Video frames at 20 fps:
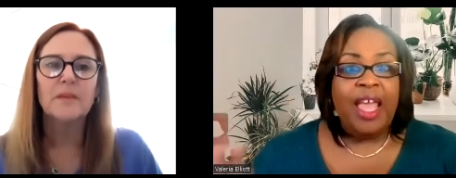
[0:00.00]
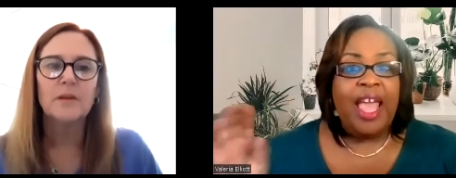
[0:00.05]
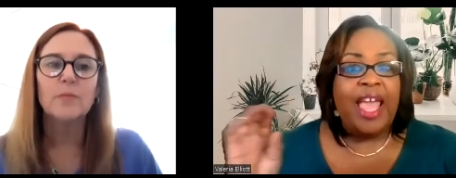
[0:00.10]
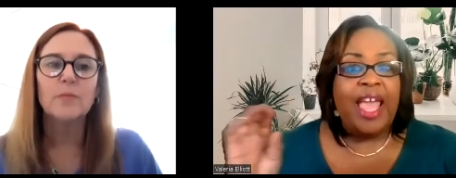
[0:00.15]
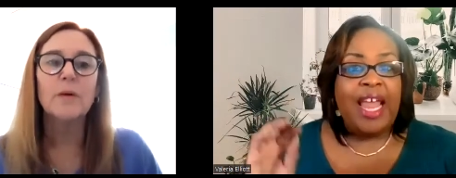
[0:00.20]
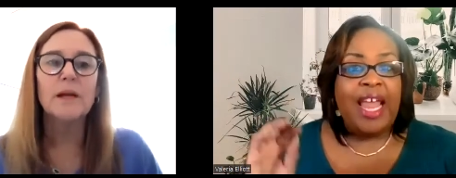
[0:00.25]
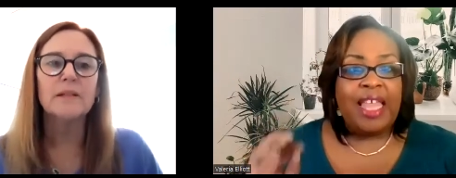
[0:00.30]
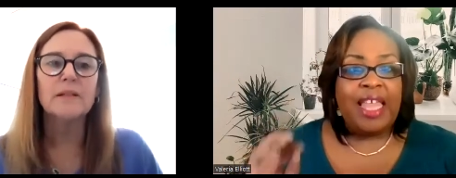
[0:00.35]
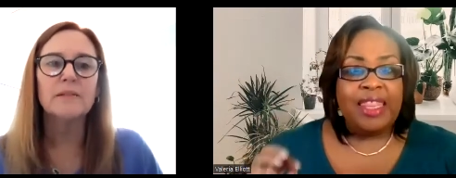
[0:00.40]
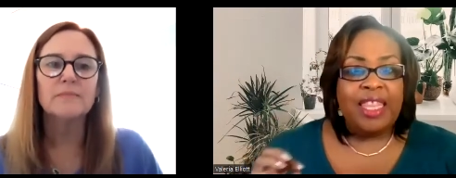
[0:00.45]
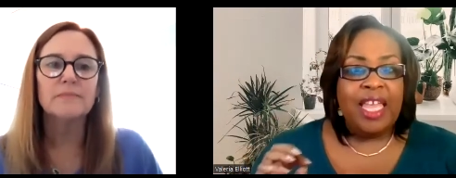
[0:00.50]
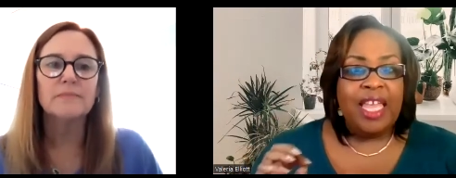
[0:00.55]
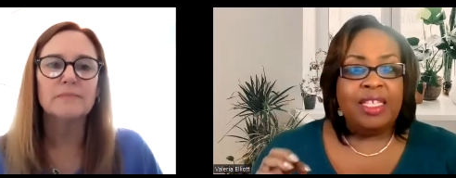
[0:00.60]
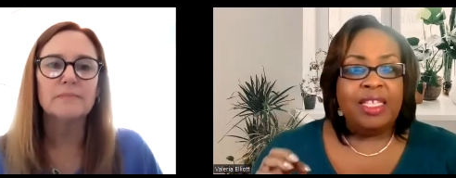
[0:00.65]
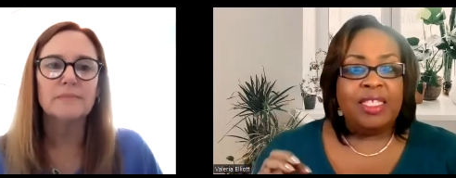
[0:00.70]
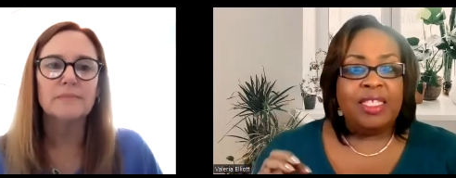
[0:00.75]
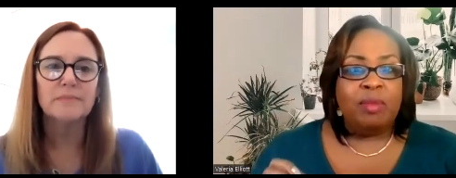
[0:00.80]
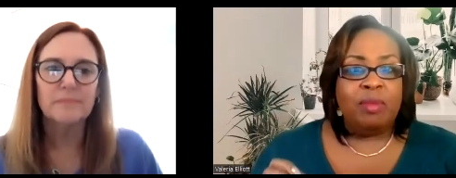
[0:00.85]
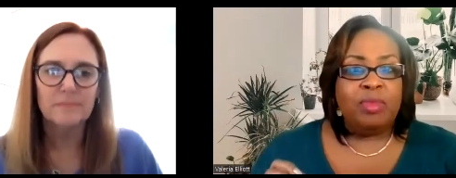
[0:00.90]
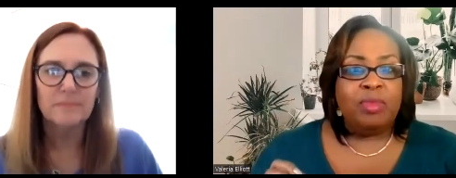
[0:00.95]
Speaker 1: And right. I think
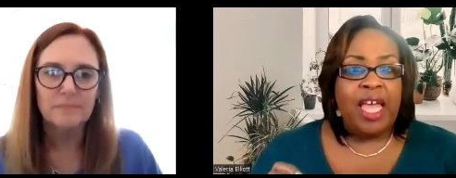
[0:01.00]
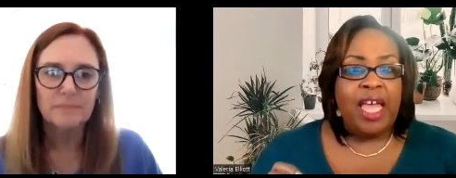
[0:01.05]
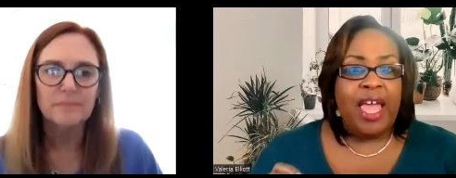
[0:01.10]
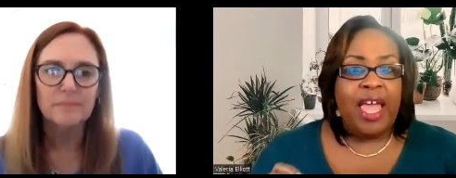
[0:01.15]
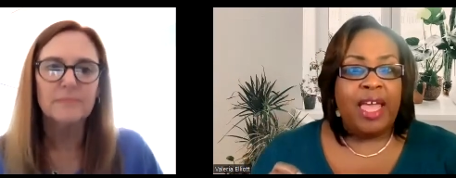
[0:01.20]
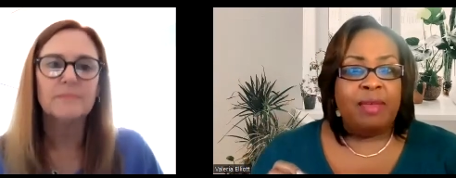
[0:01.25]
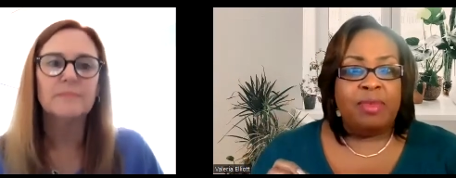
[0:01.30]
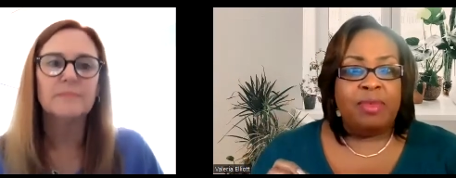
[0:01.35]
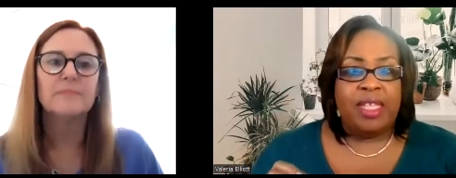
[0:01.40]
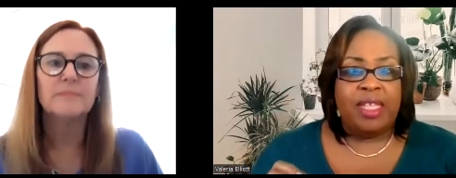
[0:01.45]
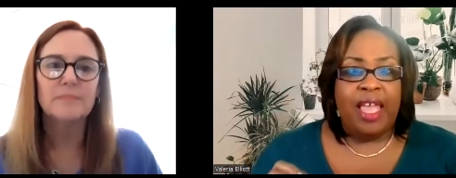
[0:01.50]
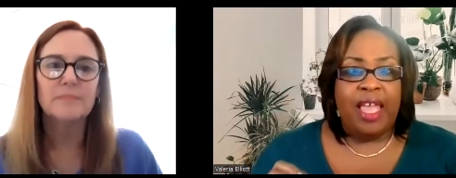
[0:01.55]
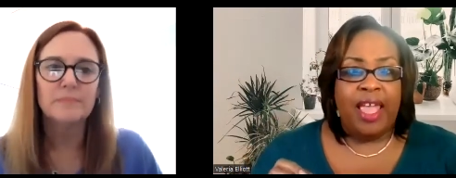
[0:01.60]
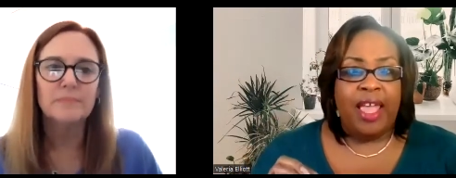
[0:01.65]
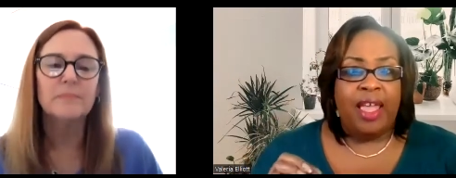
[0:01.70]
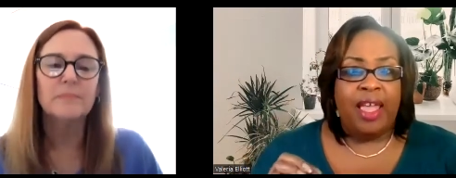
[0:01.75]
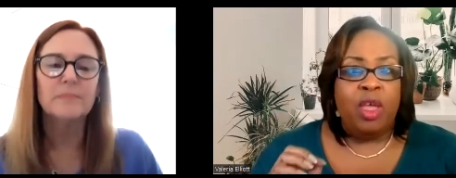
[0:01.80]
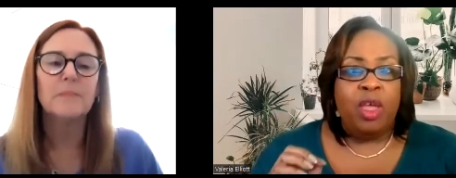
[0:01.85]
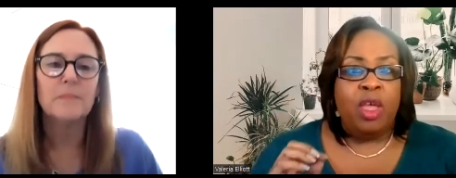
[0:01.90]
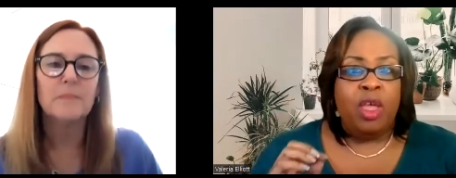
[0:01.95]
sometimes
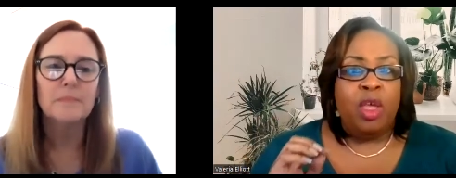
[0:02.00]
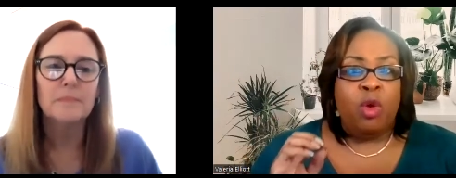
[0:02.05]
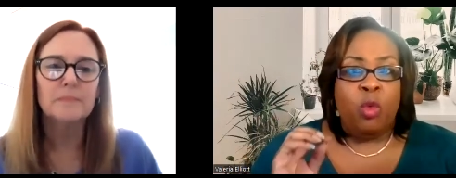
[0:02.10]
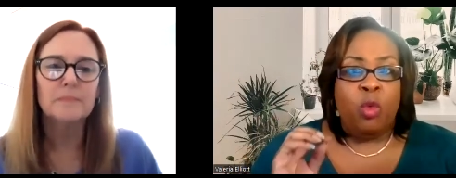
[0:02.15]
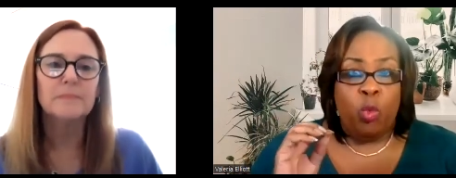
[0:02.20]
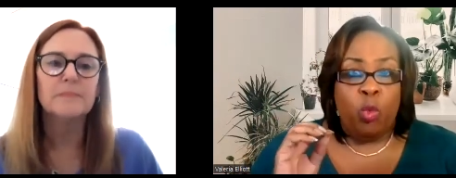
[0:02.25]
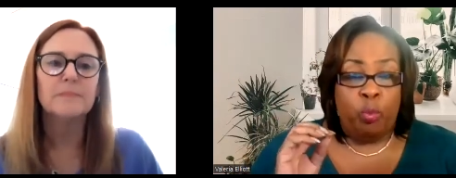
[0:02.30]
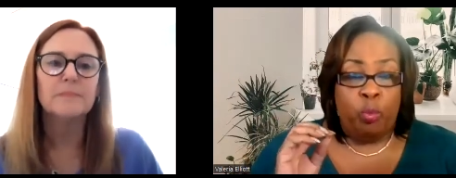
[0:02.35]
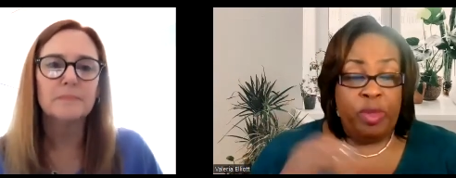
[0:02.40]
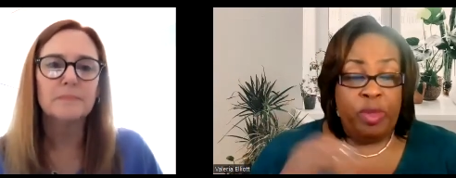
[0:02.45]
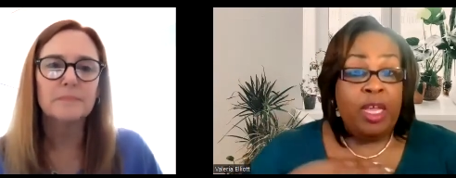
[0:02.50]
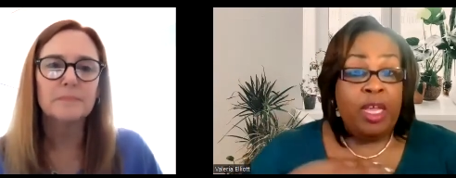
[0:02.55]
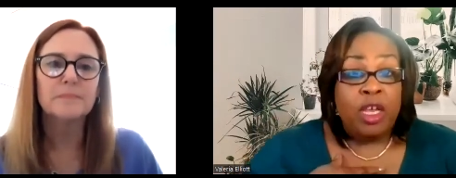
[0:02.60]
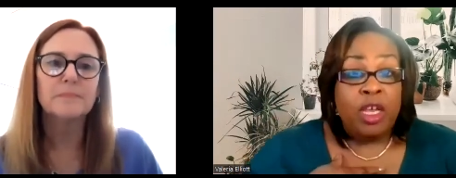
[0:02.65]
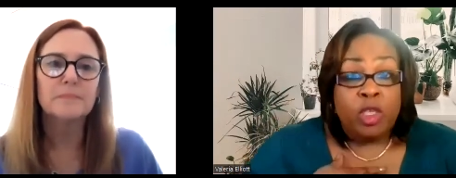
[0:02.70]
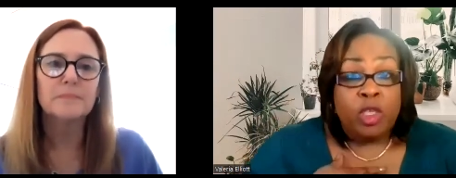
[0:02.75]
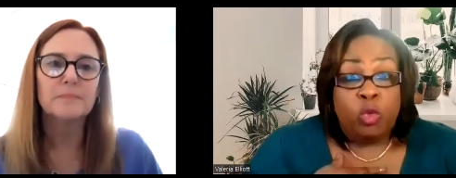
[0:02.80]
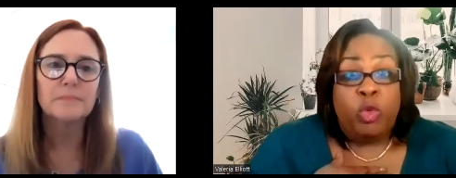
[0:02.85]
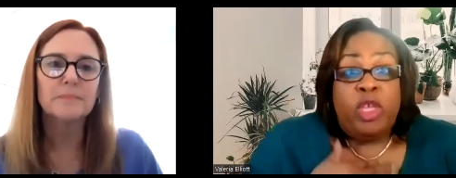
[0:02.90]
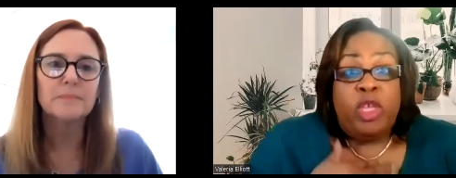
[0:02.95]
that
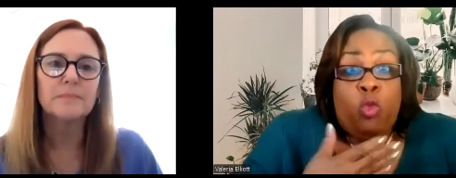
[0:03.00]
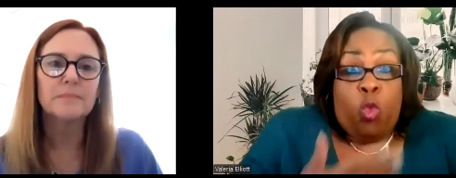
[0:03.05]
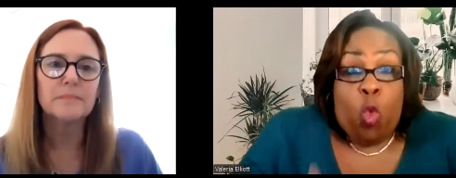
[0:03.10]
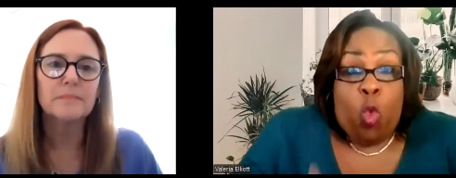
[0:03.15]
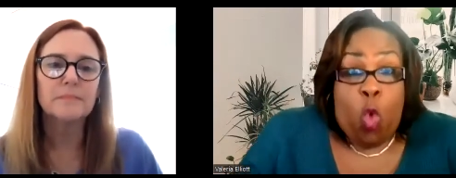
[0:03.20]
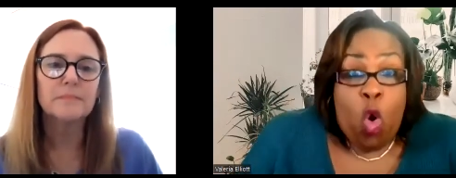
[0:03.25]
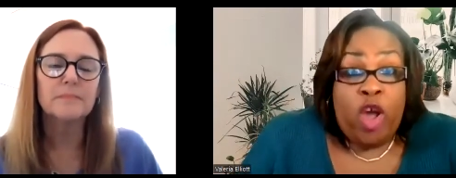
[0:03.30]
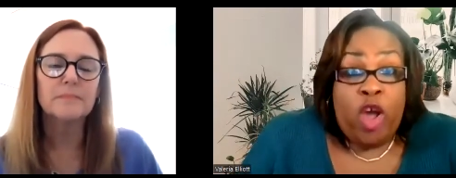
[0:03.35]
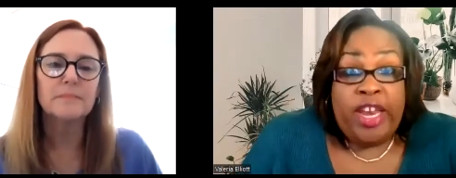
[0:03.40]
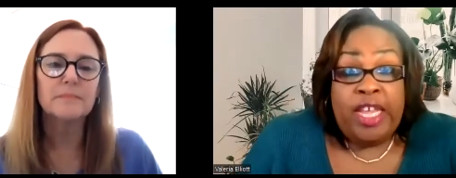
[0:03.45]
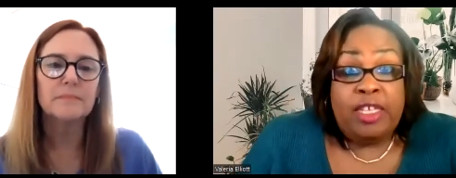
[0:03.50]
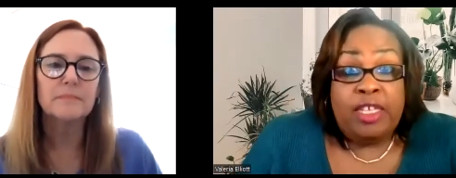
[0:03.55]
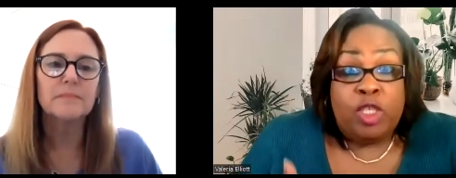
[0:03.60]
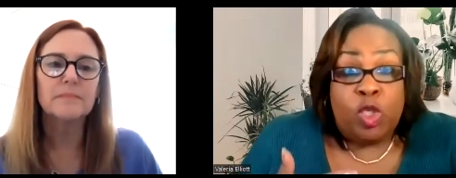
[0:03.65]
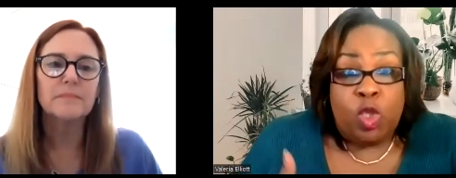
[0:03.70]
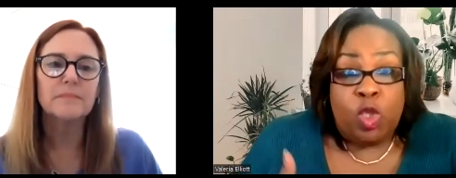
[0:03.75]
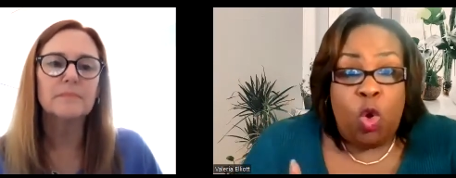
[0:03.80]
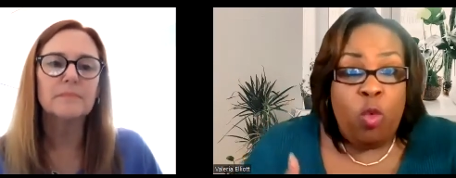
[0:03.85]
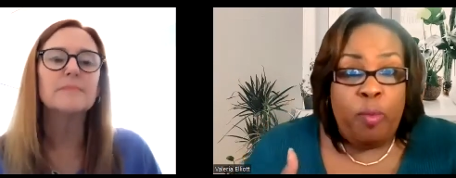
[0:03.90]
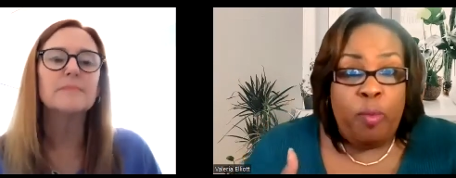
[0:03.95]
because we want it
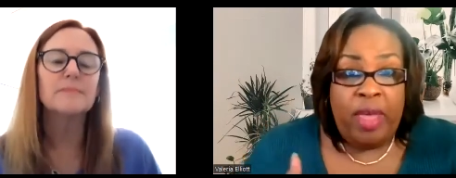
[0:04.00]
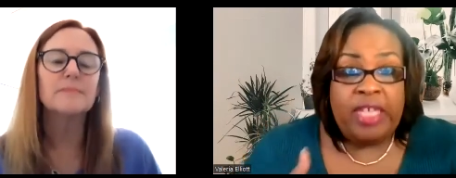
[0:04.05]
so